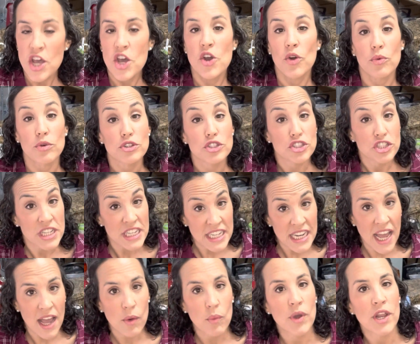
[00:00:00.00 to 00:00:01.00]
Well, she and I
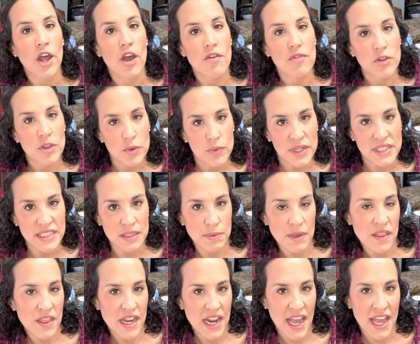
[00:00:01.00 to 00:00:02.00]
went over the recipe
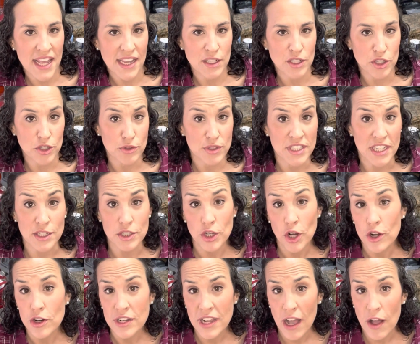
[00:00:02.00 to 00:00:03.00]
that I had used and
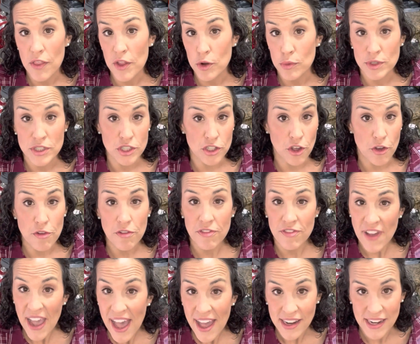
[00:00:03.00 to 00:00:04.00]
turned out there was no
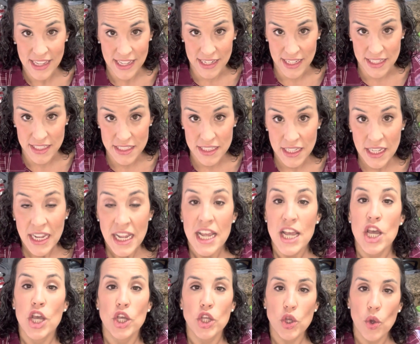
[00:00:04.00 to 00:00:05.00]
fat in it.
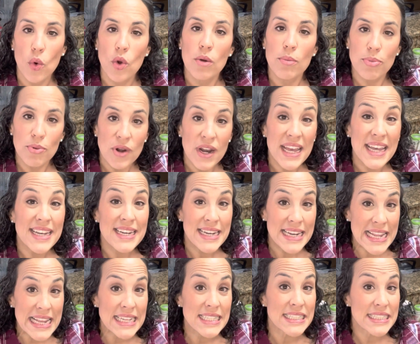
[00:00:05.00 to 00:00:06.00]
Your bread
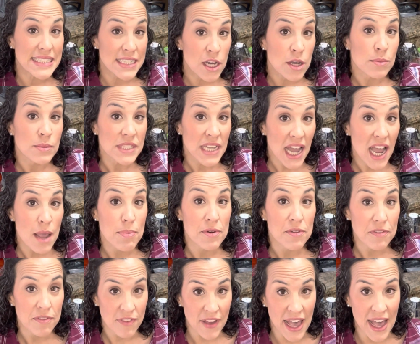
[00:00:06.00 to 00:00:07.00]
needs some type of
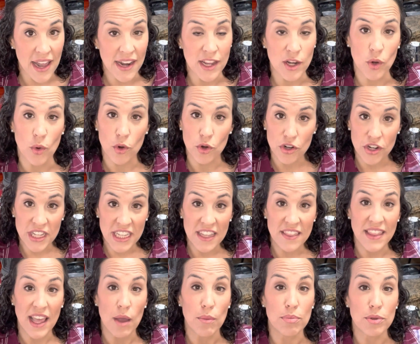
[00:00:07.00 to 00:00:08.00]
fat in order to get
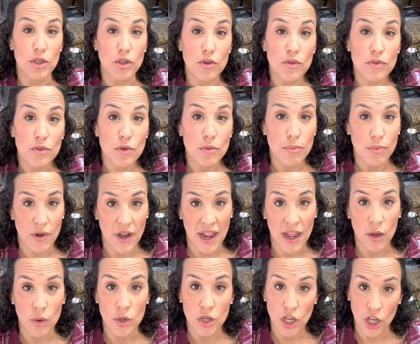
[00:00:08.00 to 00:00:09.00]
that beautiful
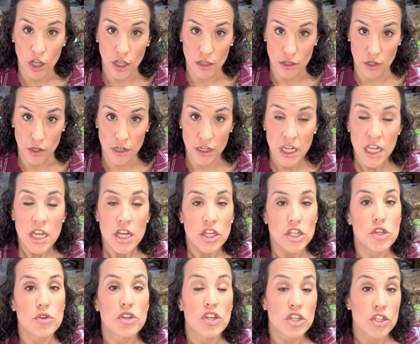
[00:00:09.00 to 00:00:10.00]
brown color. You
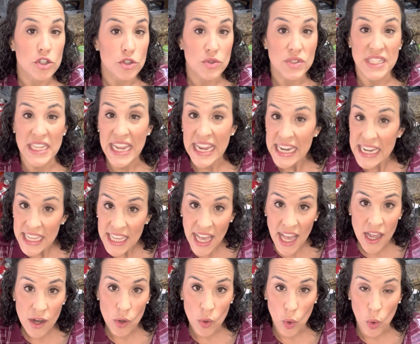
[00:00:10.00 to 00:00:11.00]
can use any
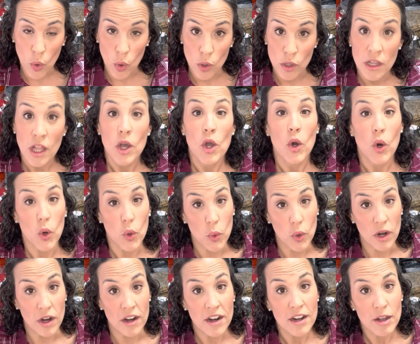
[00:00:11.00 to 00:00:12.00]
kind of oil
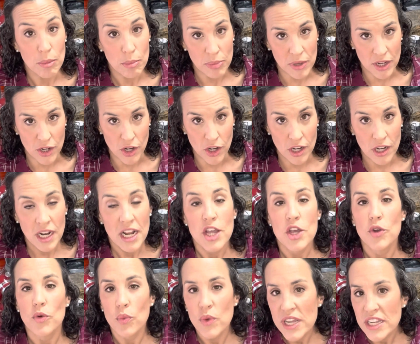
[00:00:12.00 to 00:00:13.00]
or butter.
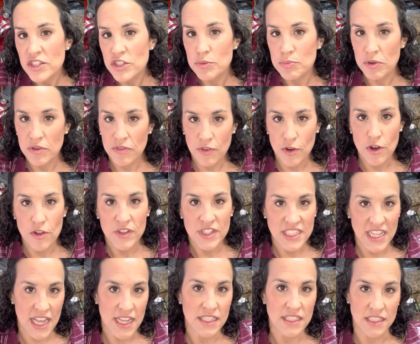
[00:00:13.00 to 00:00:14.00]
We just prefer the
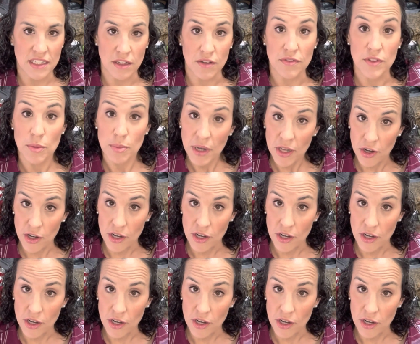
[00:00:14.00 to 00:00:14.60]
taste of the butter.